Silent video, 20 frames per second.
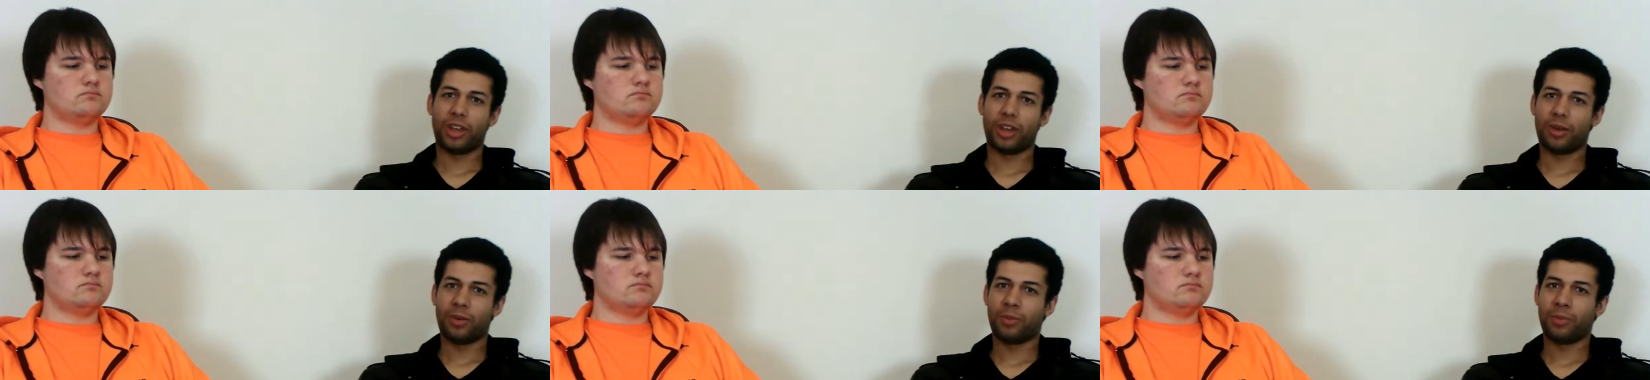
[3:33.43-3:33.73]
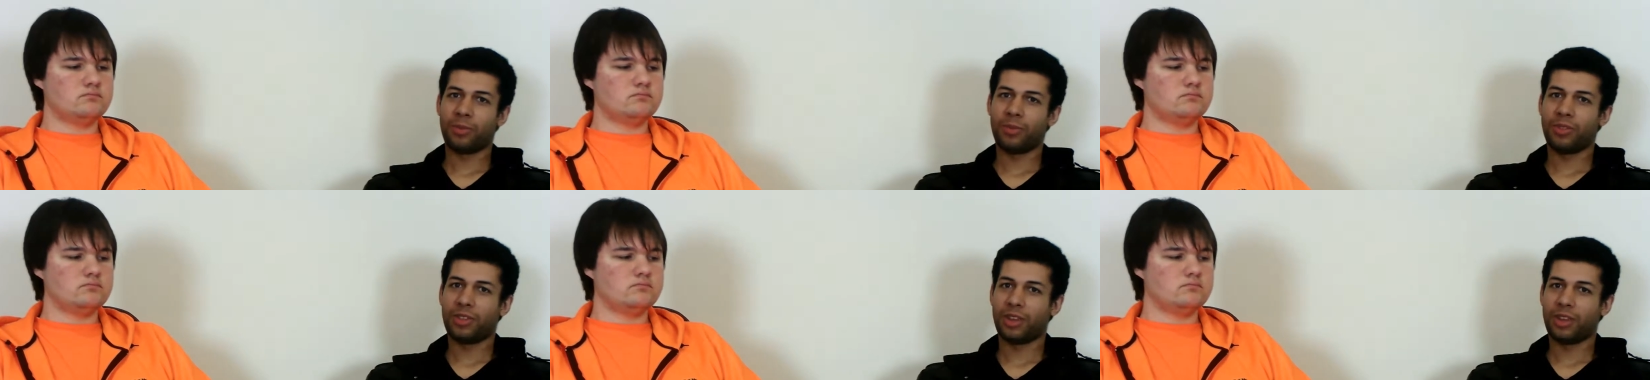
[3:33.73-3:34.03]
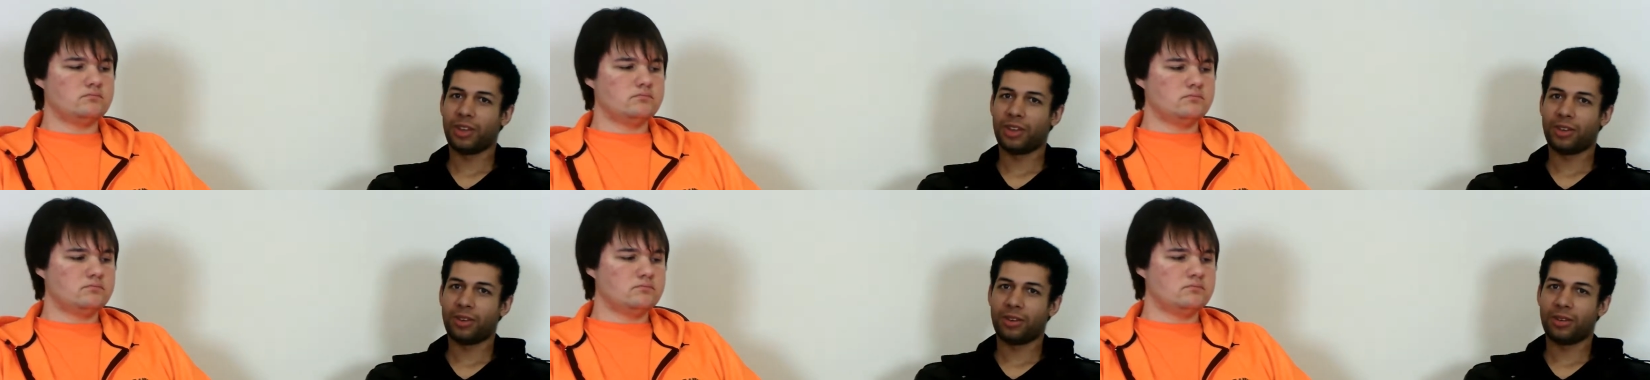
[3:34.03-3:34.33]
Speaker 1: them
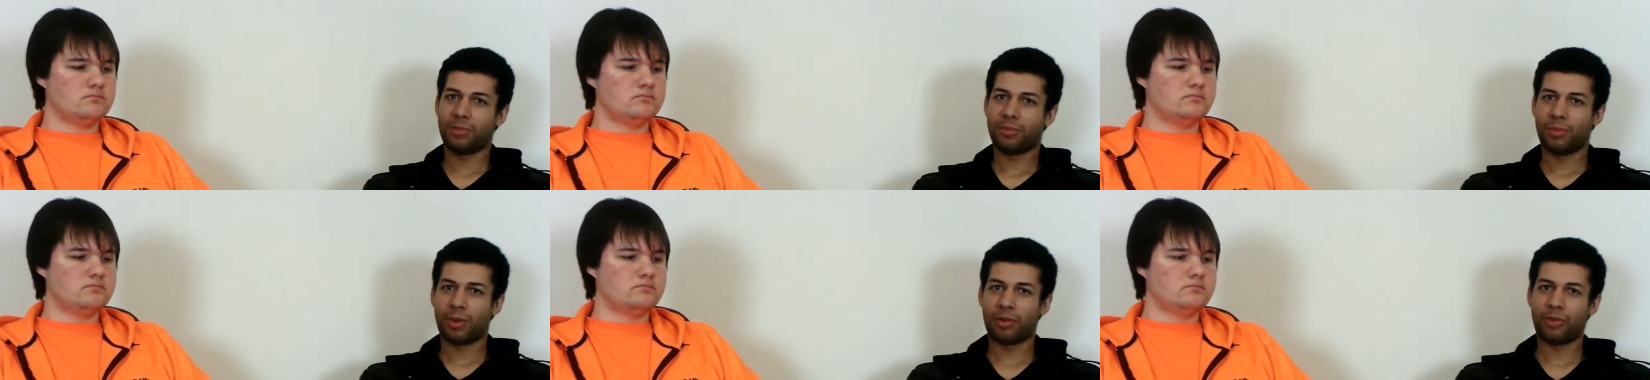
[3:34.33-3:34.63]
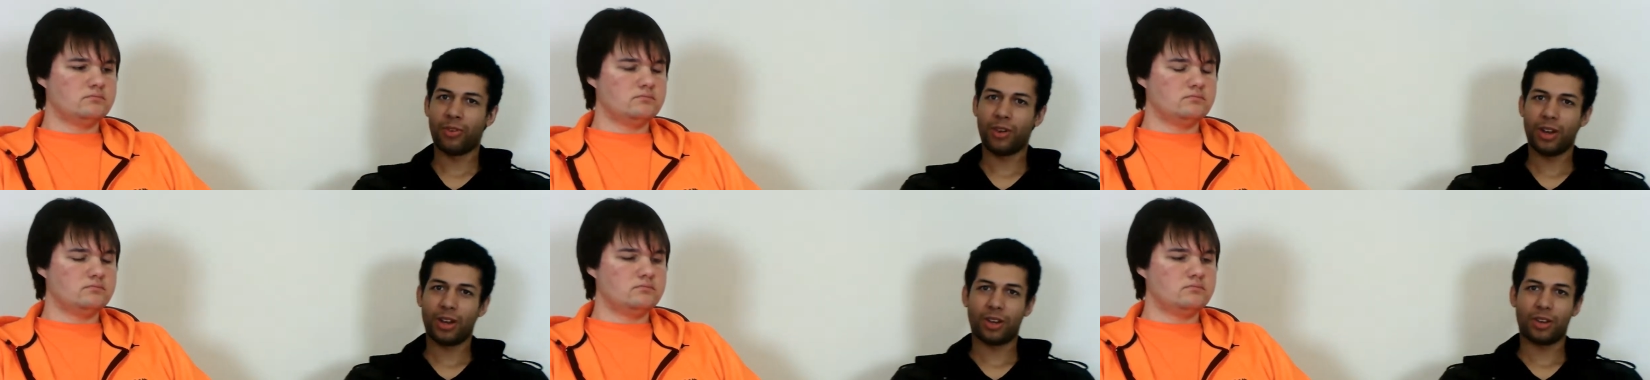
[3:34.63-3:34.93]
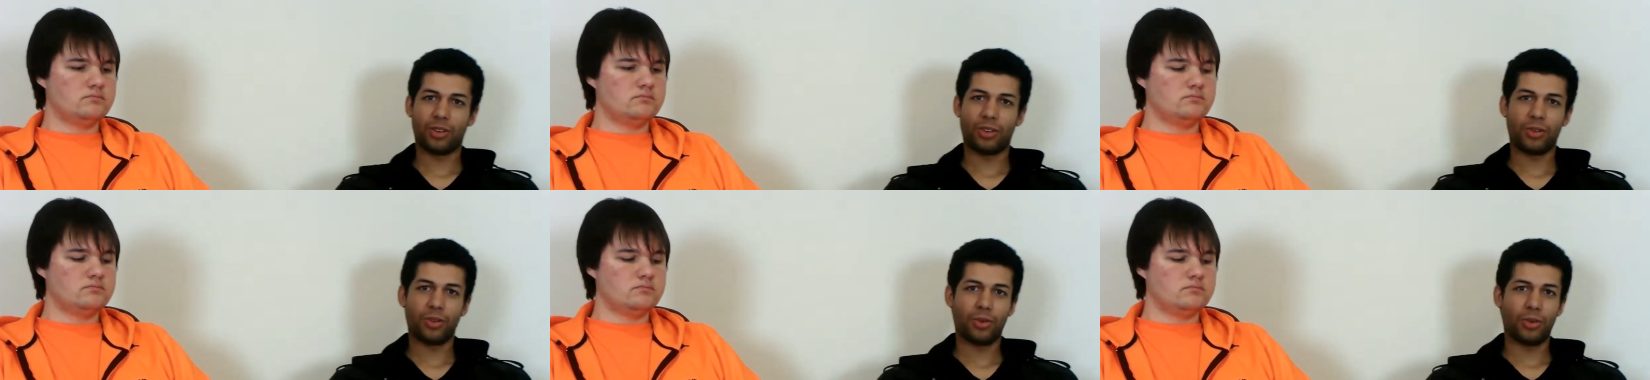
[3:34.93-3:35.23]
than my
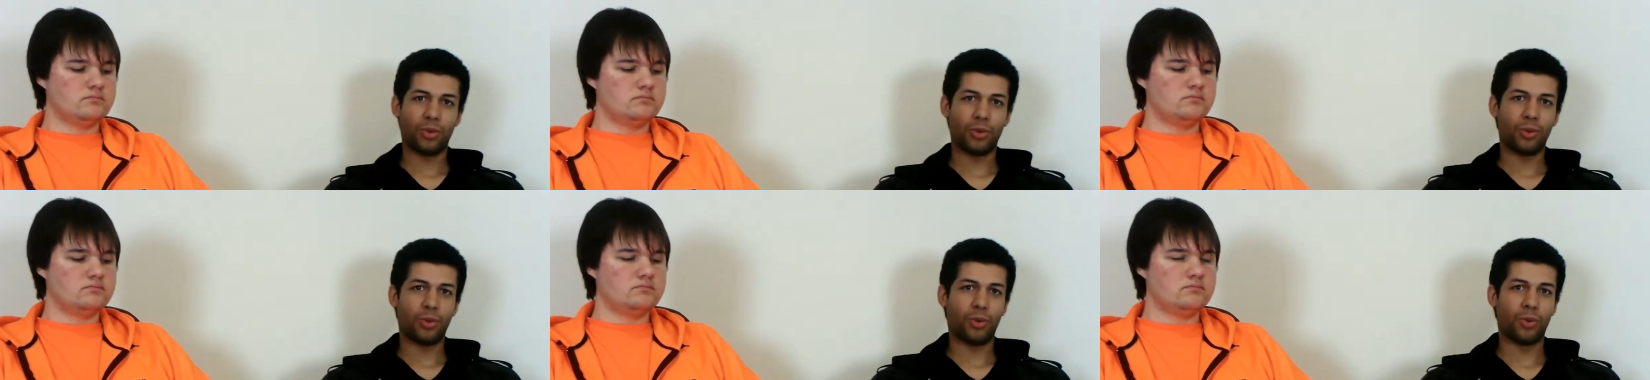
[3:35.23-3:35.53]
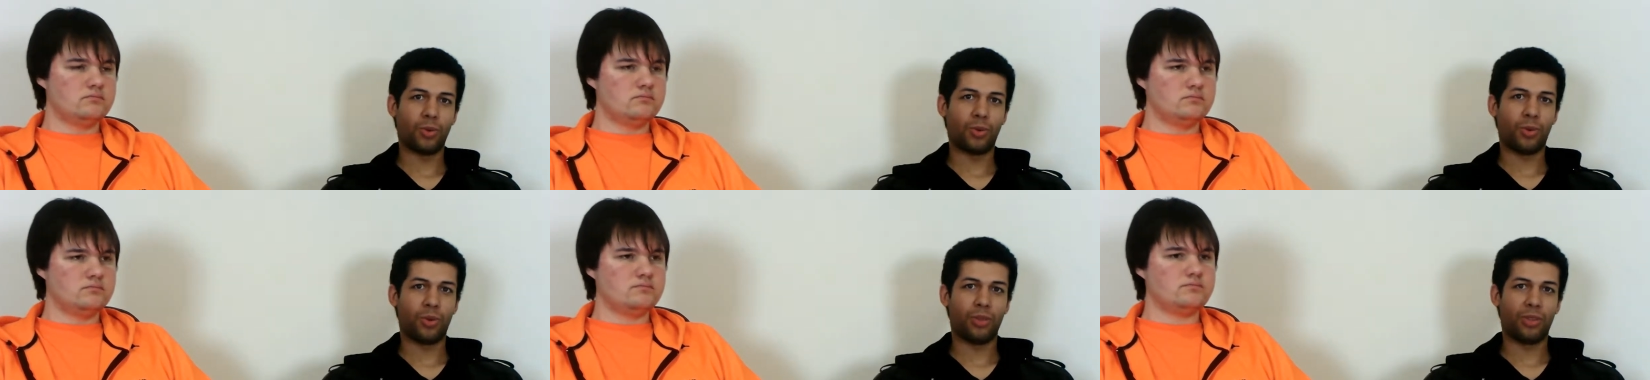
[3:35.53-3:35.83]
friend who